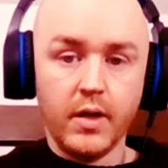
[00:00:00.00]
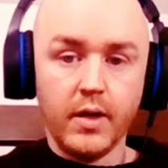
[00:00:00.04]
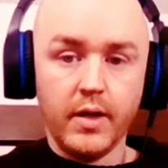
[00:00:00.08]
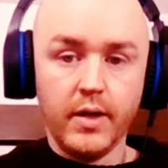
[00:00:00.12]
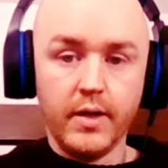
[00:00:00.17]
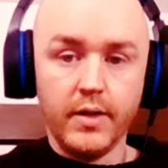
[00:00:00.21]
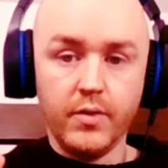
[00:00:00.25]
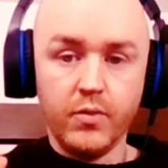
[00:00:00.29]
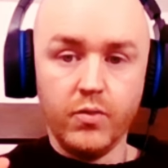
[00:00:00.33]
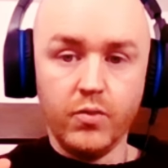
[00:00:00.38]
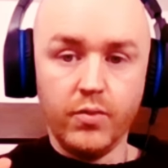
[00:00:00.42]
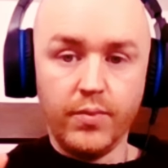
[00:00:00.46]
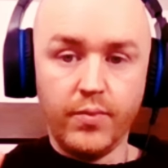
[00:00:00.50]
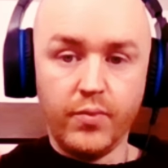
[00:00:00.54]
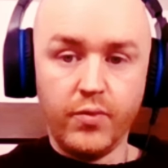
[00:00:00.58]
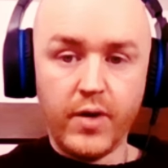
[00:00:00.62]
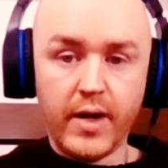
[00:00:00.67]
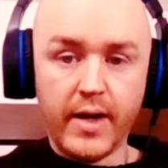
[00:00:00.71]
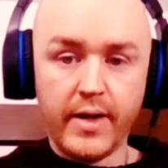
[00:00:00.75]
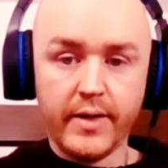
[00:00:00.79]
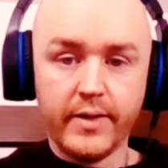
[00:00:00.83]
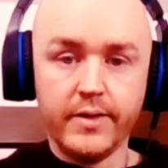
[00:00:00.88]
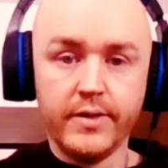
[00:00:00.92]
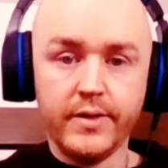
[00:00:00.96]
And with
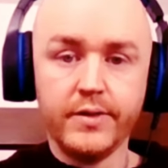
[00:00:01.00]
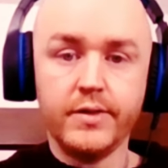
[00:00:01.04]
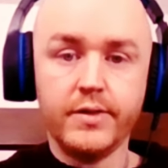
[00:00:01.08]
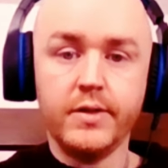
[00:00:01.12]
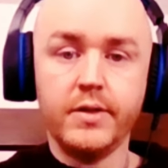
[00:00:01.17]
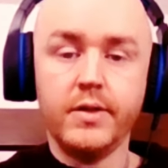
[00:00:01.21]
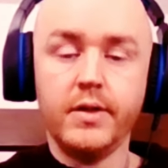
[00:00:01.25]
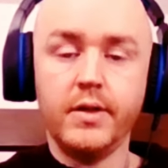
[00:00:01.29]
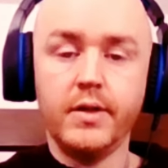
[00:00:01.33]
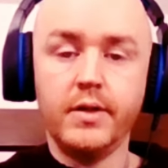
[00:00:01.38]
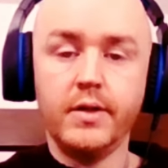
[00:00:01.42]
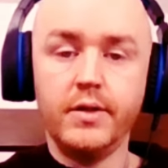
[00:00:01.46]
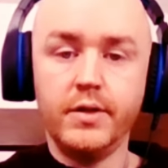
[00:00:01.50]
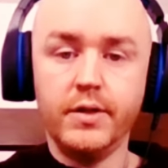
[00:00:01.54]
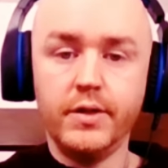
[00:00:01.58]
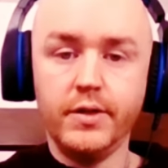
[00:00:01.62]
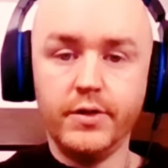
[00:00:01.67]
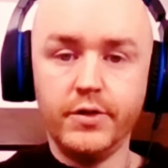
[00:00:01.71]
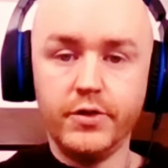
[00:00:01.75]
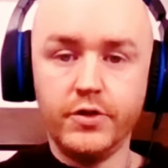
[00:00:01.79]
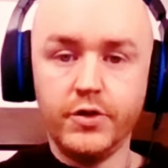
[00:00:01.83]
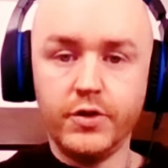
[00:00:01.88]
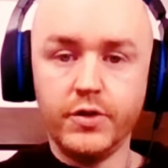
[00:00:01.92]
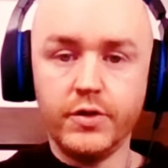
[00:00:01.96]
practice and
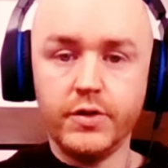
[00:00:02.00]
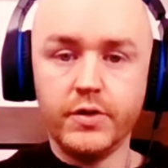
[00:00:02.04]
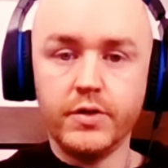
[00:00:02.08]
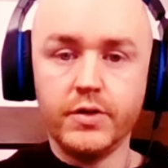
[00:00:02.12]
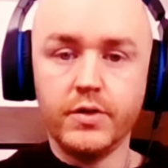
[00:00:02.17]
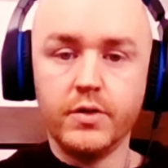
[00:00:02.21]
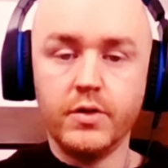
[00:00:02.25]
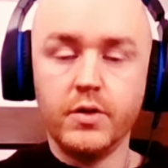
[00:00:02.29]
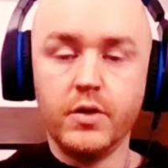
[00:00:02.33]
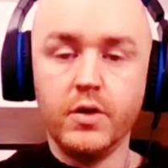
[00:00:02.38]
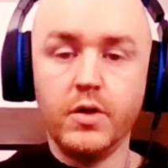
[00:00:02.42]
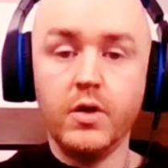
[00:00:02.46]
diligence